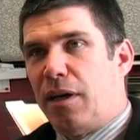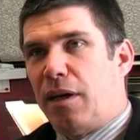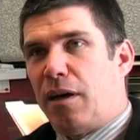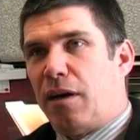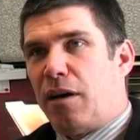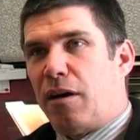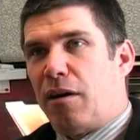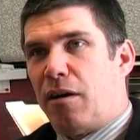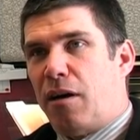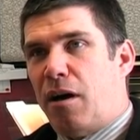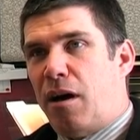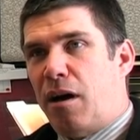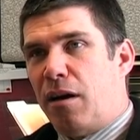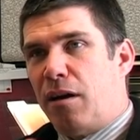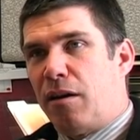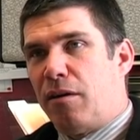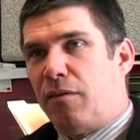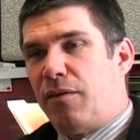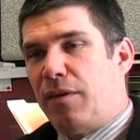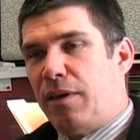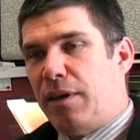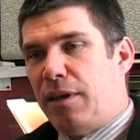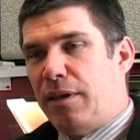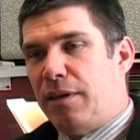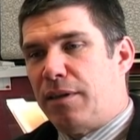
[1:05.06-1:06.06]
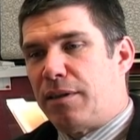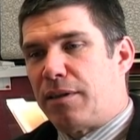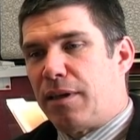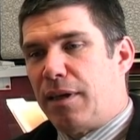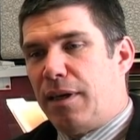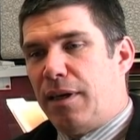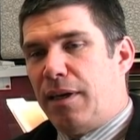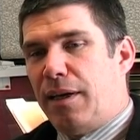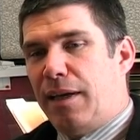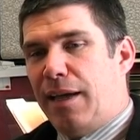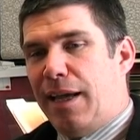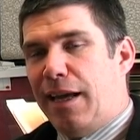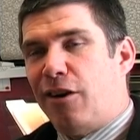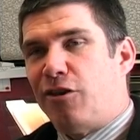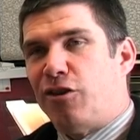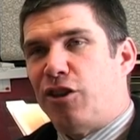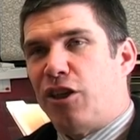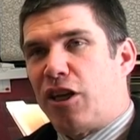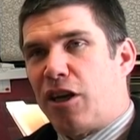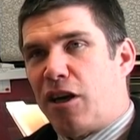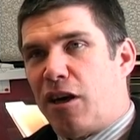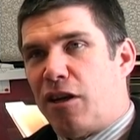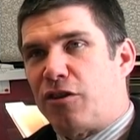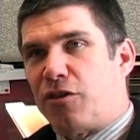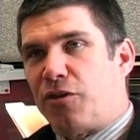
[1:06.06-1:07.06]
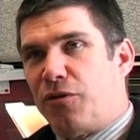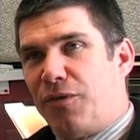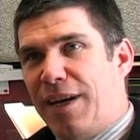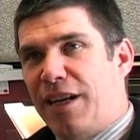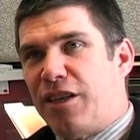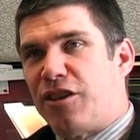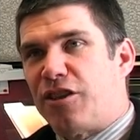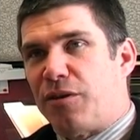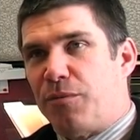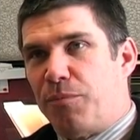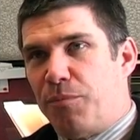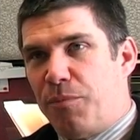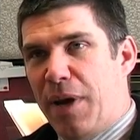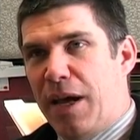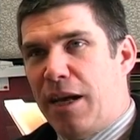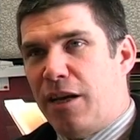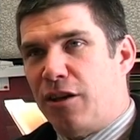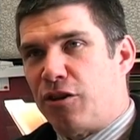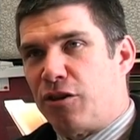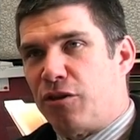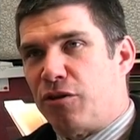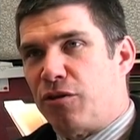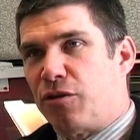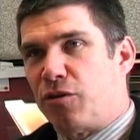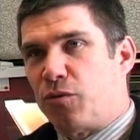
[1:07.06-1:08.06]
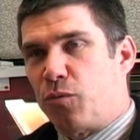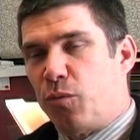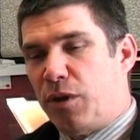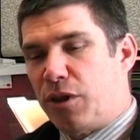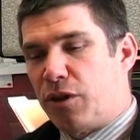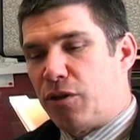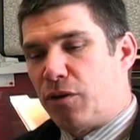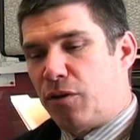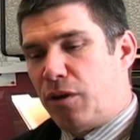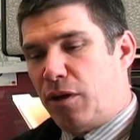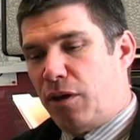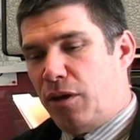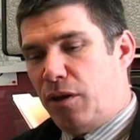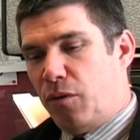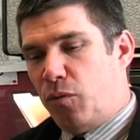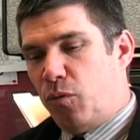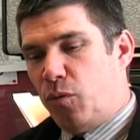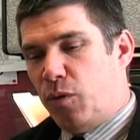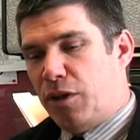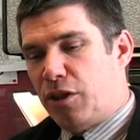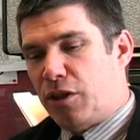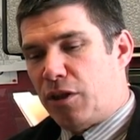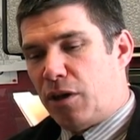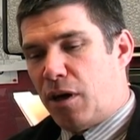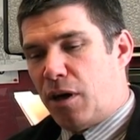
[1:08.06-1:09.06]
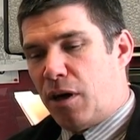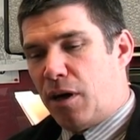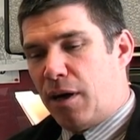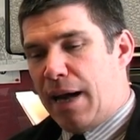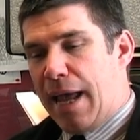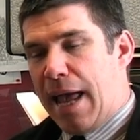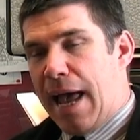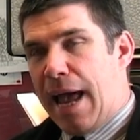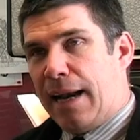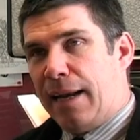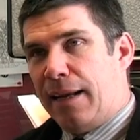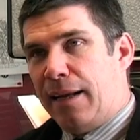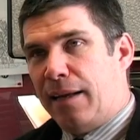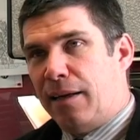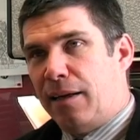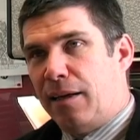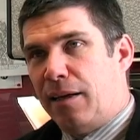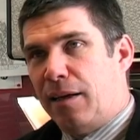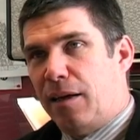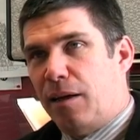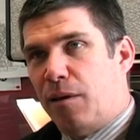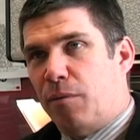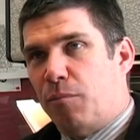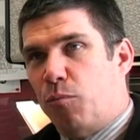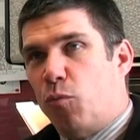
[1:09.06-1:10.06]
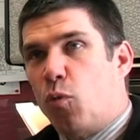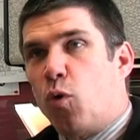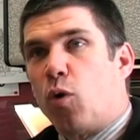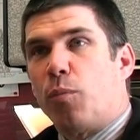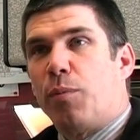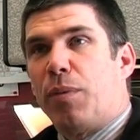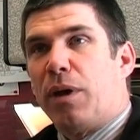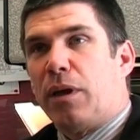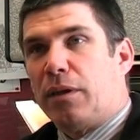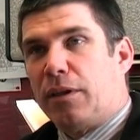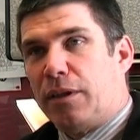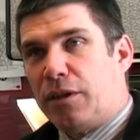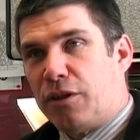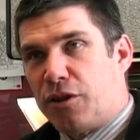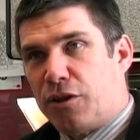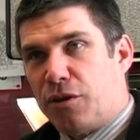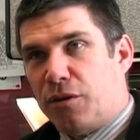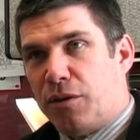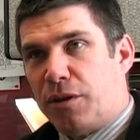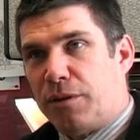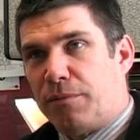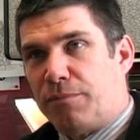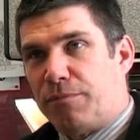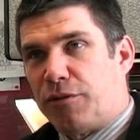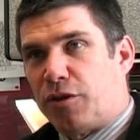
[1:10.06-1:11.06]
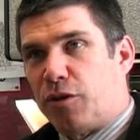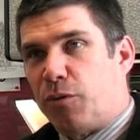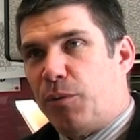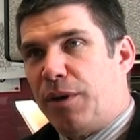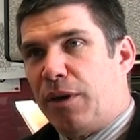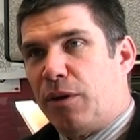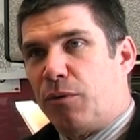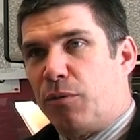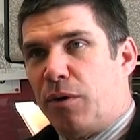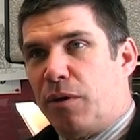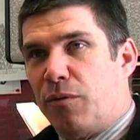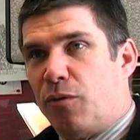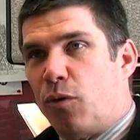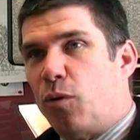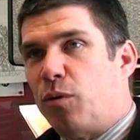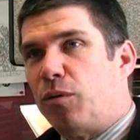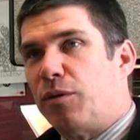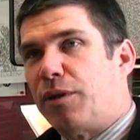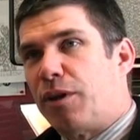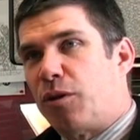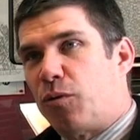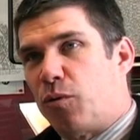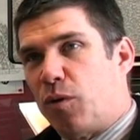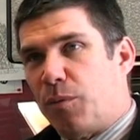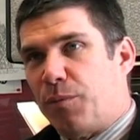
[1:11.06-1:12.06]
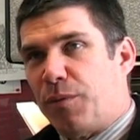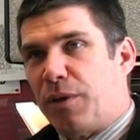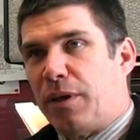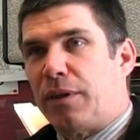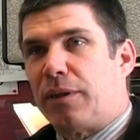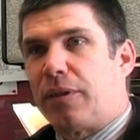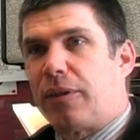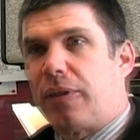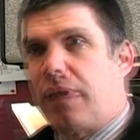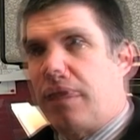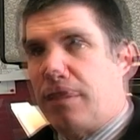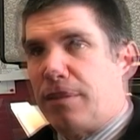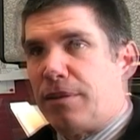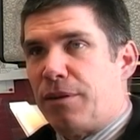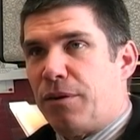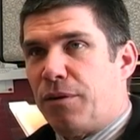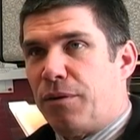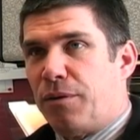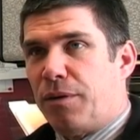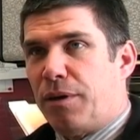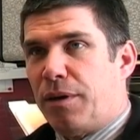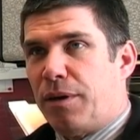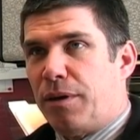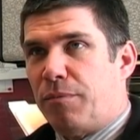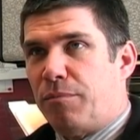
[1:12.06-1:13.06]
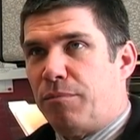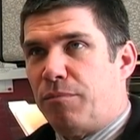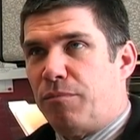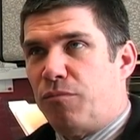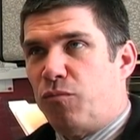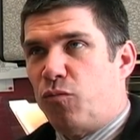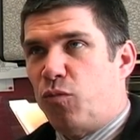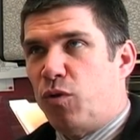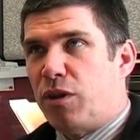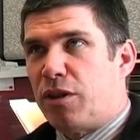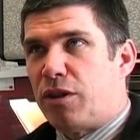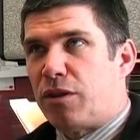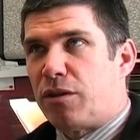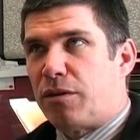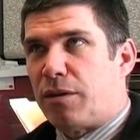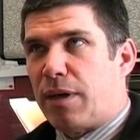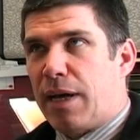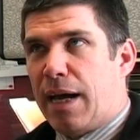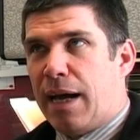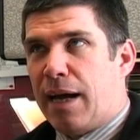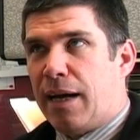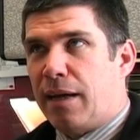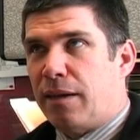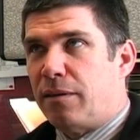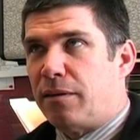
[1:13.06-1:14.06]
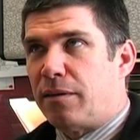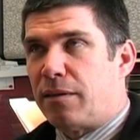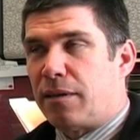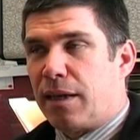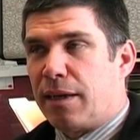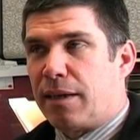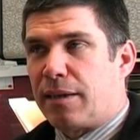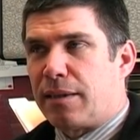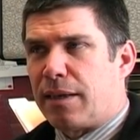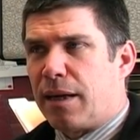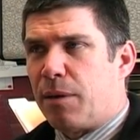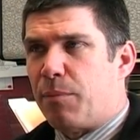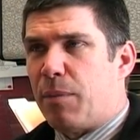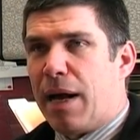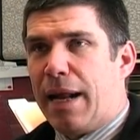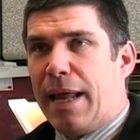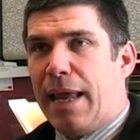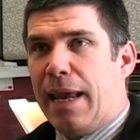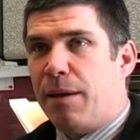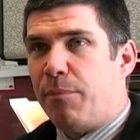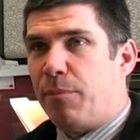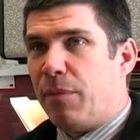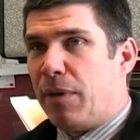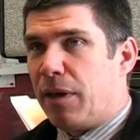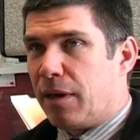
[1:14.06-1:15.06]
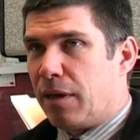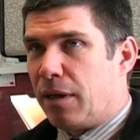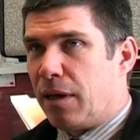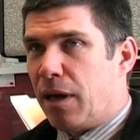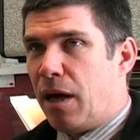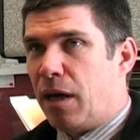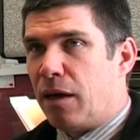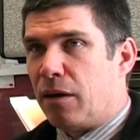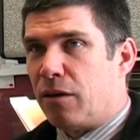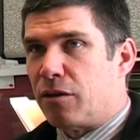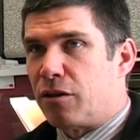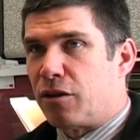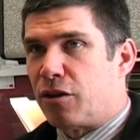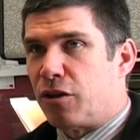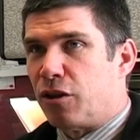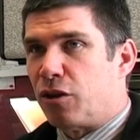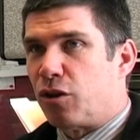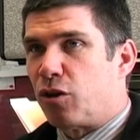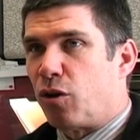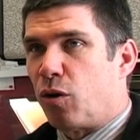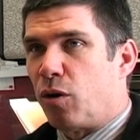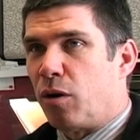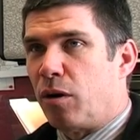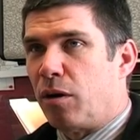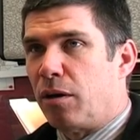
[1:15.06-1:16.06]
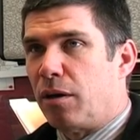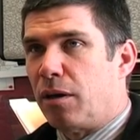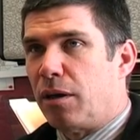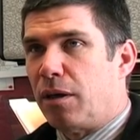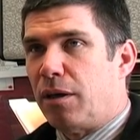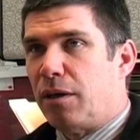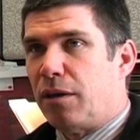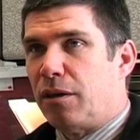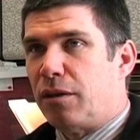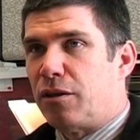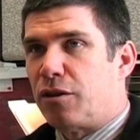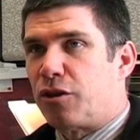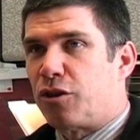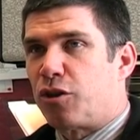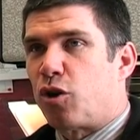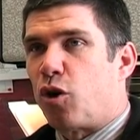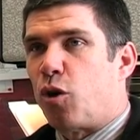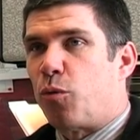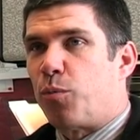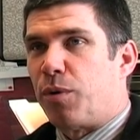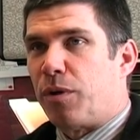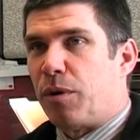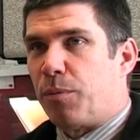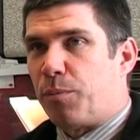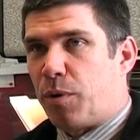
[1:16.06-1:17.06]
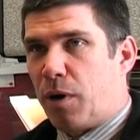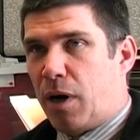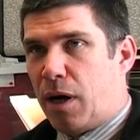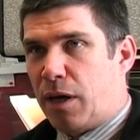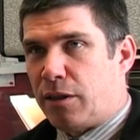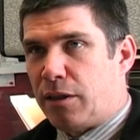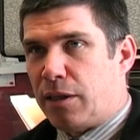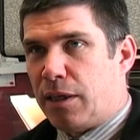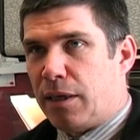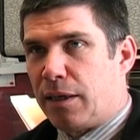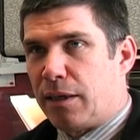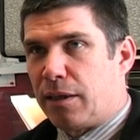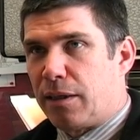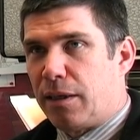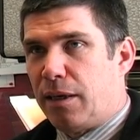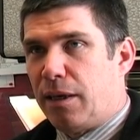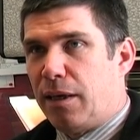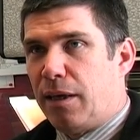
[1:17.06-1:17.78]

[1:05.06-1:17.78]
are all of these energy conservation measures, which are adding more buildings to it, so we get rid of old equipment, so which adds, like I said, about $8 million to the total scope of the project.